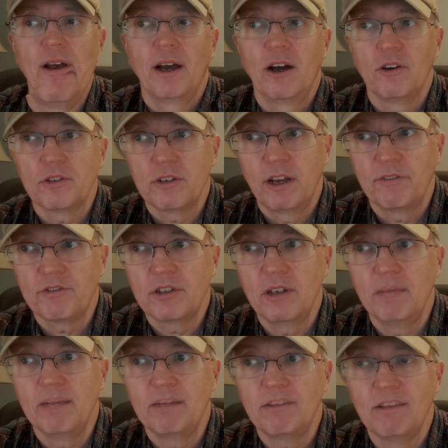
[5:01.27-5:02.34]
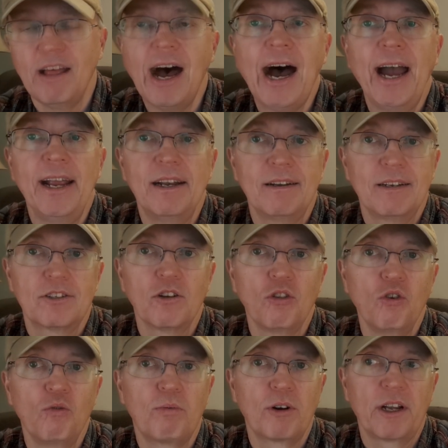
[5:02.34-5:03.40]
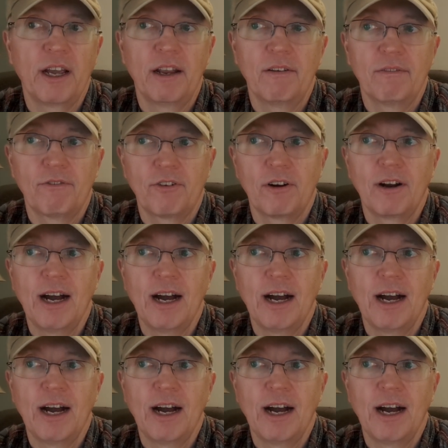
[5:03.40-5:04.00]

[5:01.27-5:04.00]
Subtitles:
I also have some Glide. It's a lubricant for